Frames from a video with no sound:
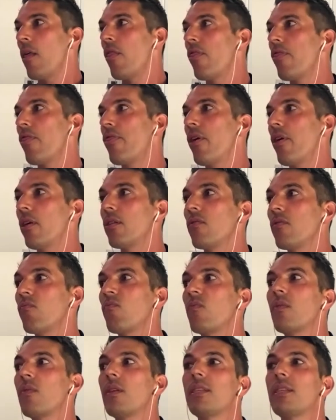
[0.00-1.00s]
the
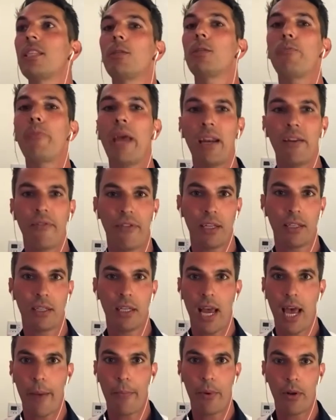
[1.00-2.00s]
spate of things
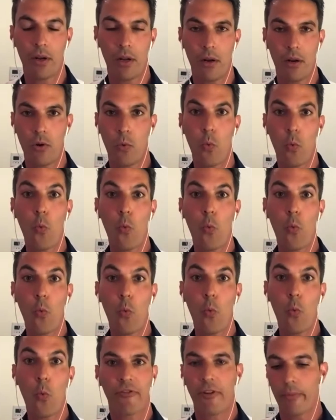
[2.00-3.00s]
that happened in a
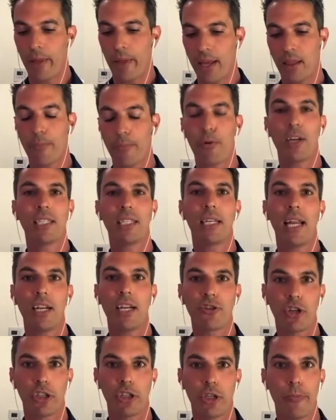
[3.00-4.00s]
week, from like the
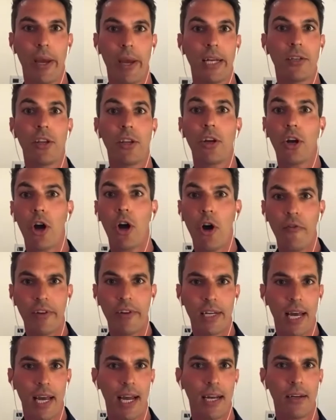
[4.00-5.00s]
presidential debate to the
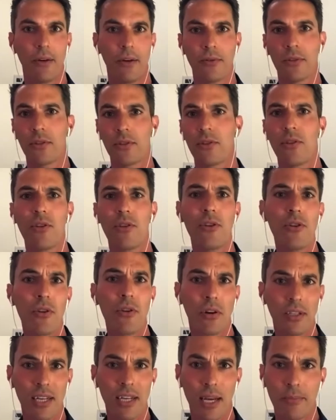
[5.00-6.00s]
COVID diagnosis to the New
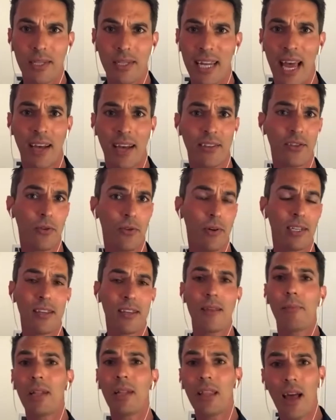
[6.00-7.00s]
York Times tax story
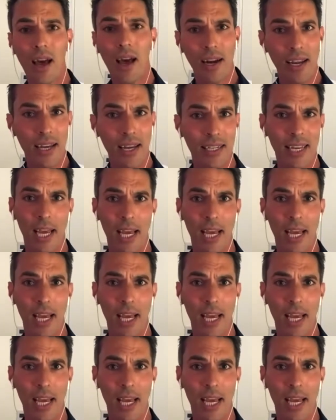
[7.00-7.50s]
to the Melania